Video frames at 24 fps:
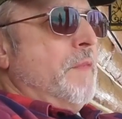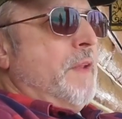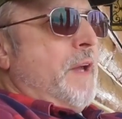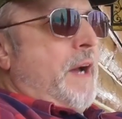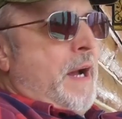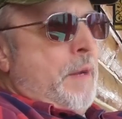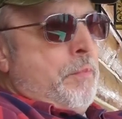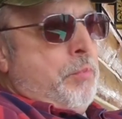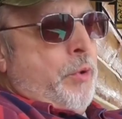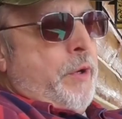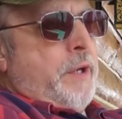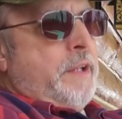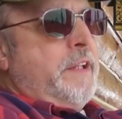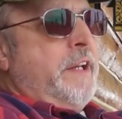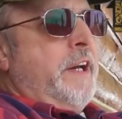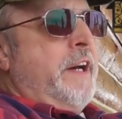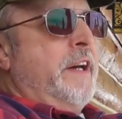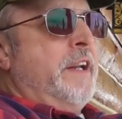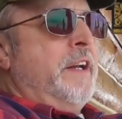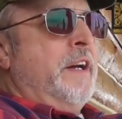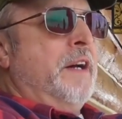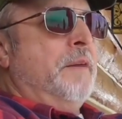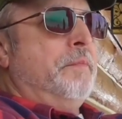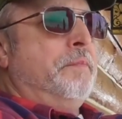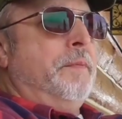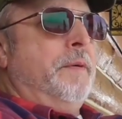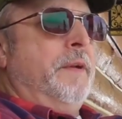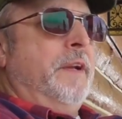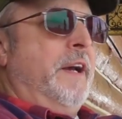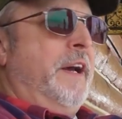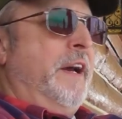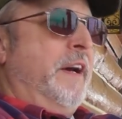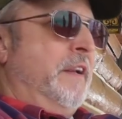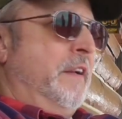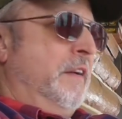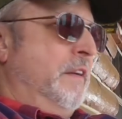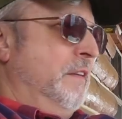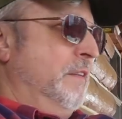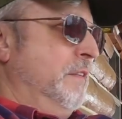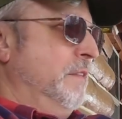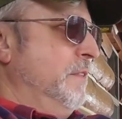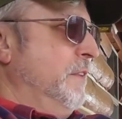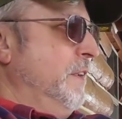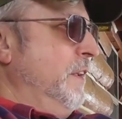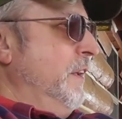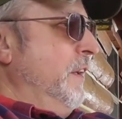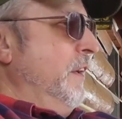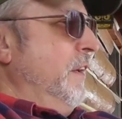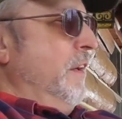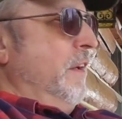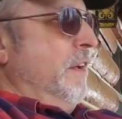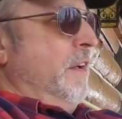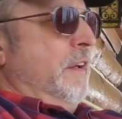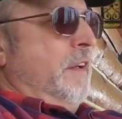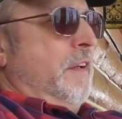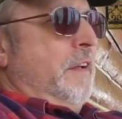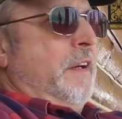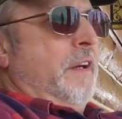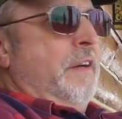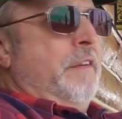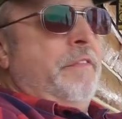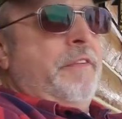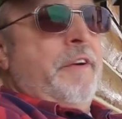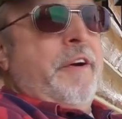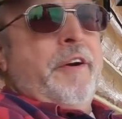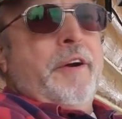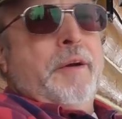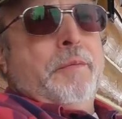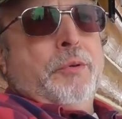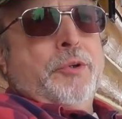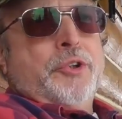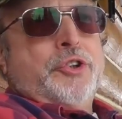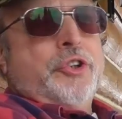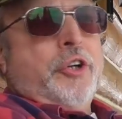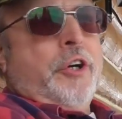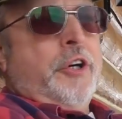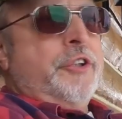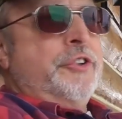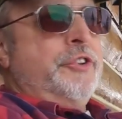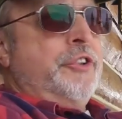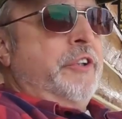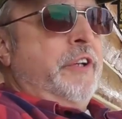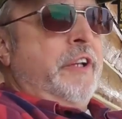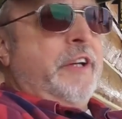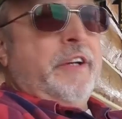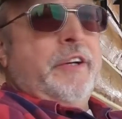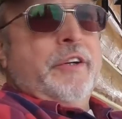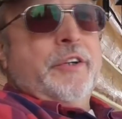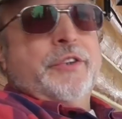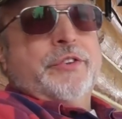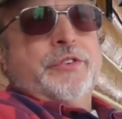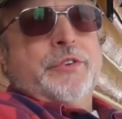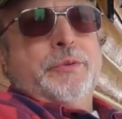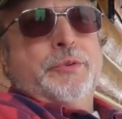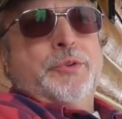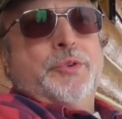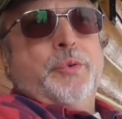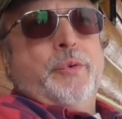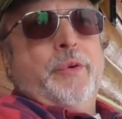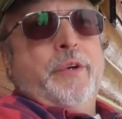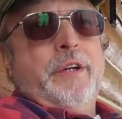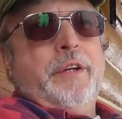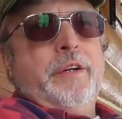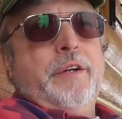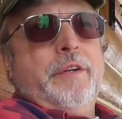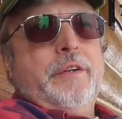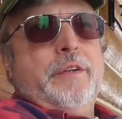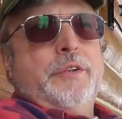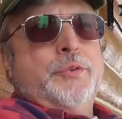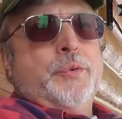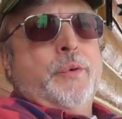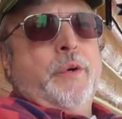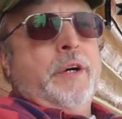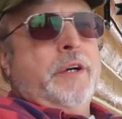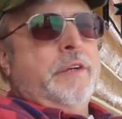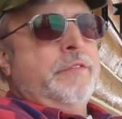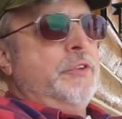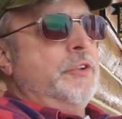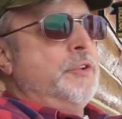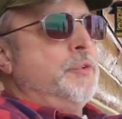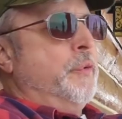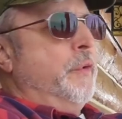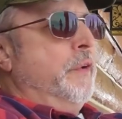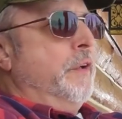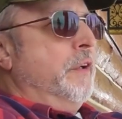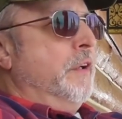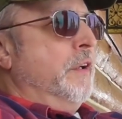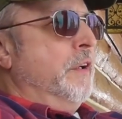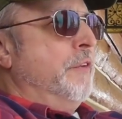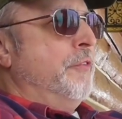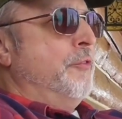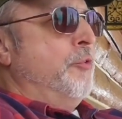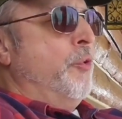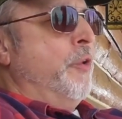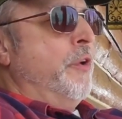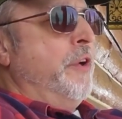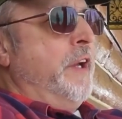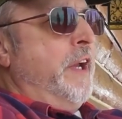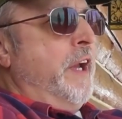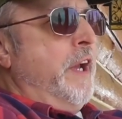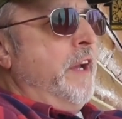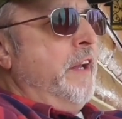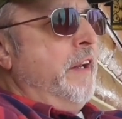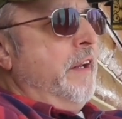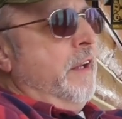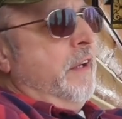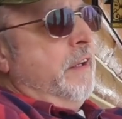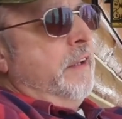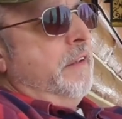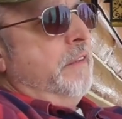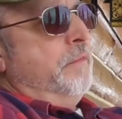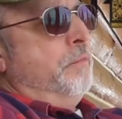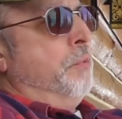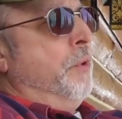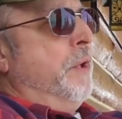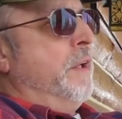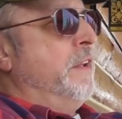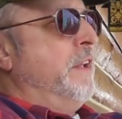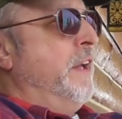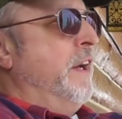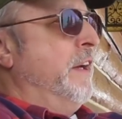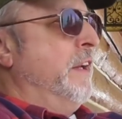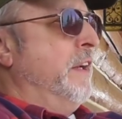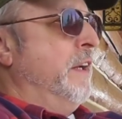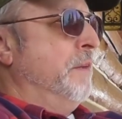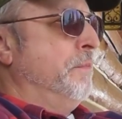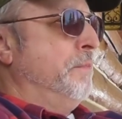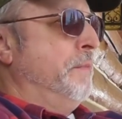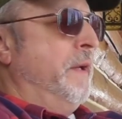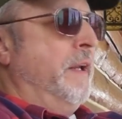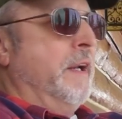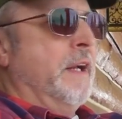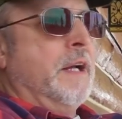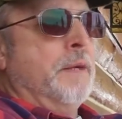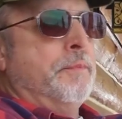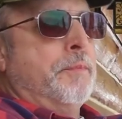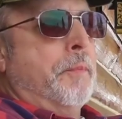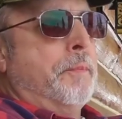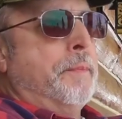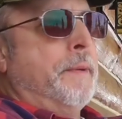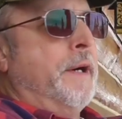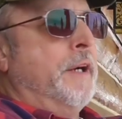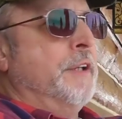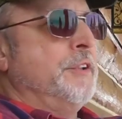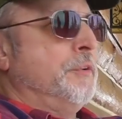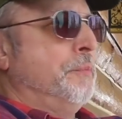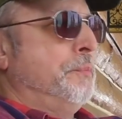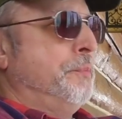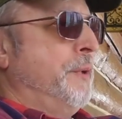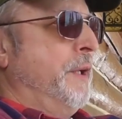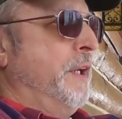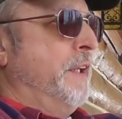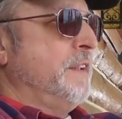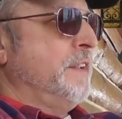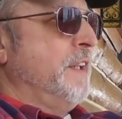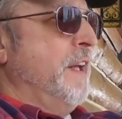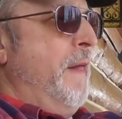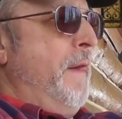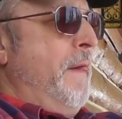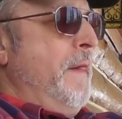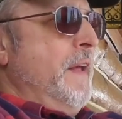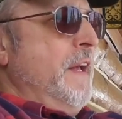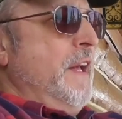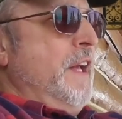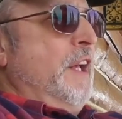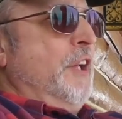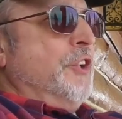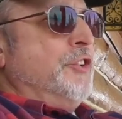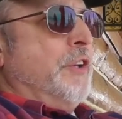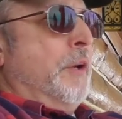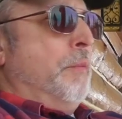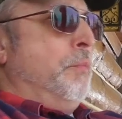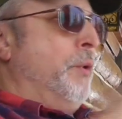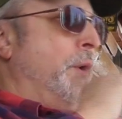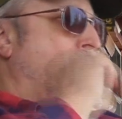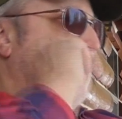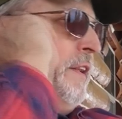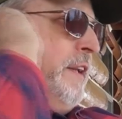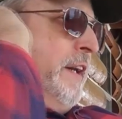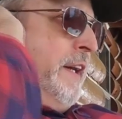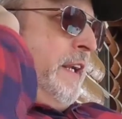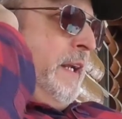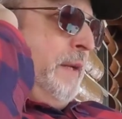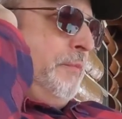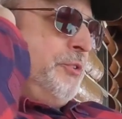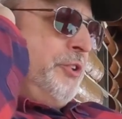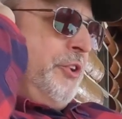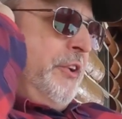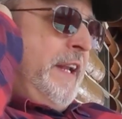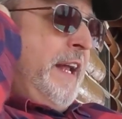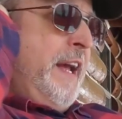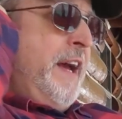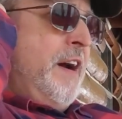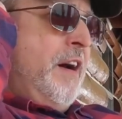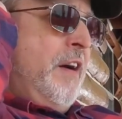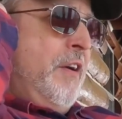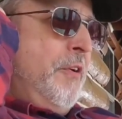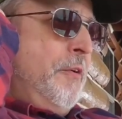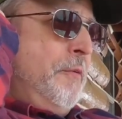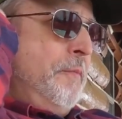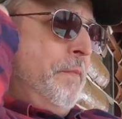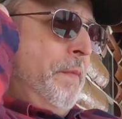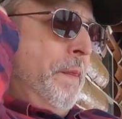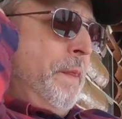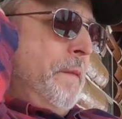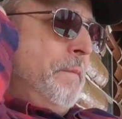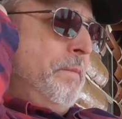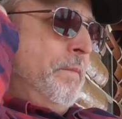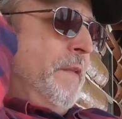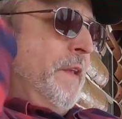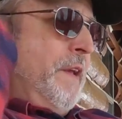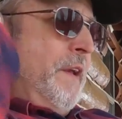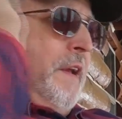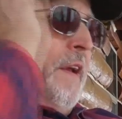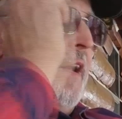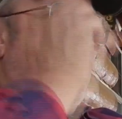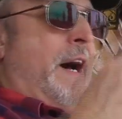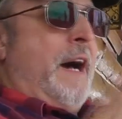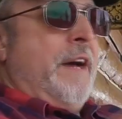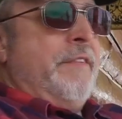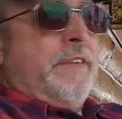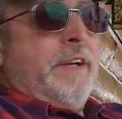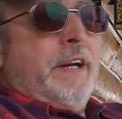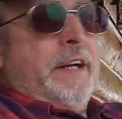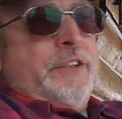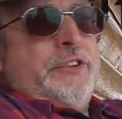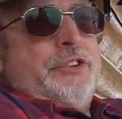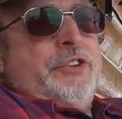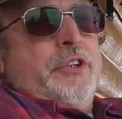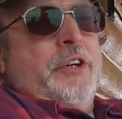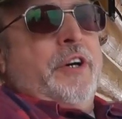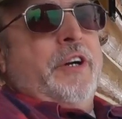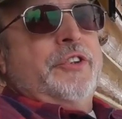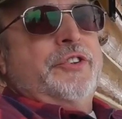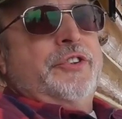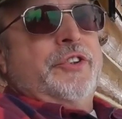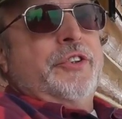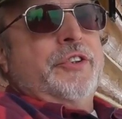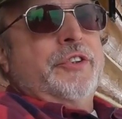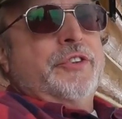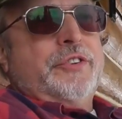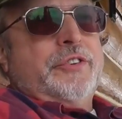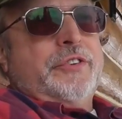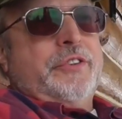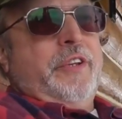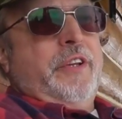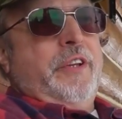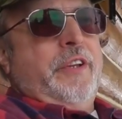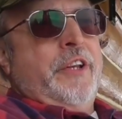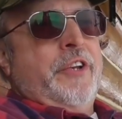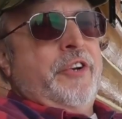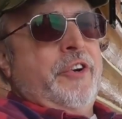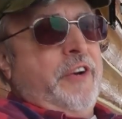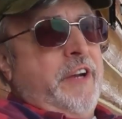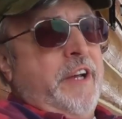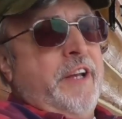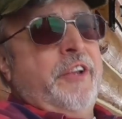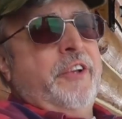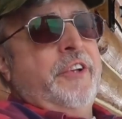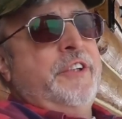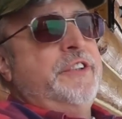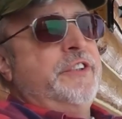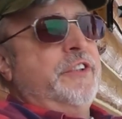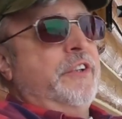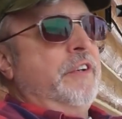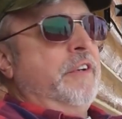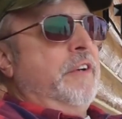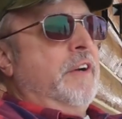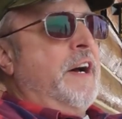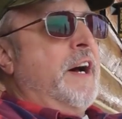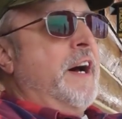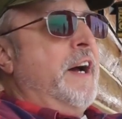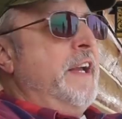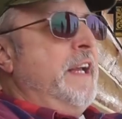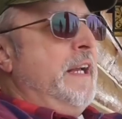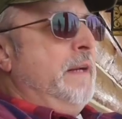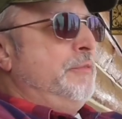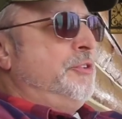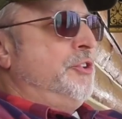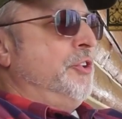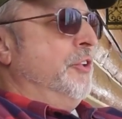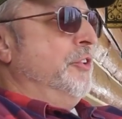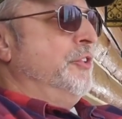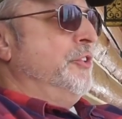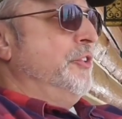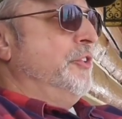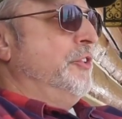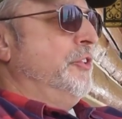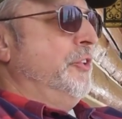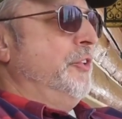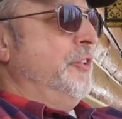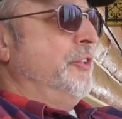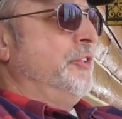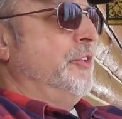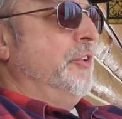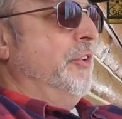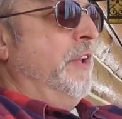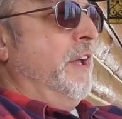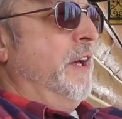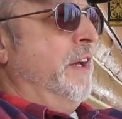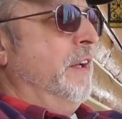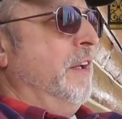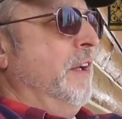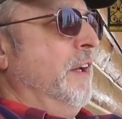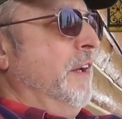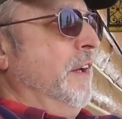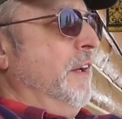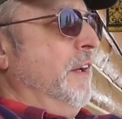I brought that up, and I had a variable charger that goes from 12 to 48. And I brought that up, I had a couple power supplies. So I brought that up. So now I've got chargers that are, and these are high amp chargers too. So that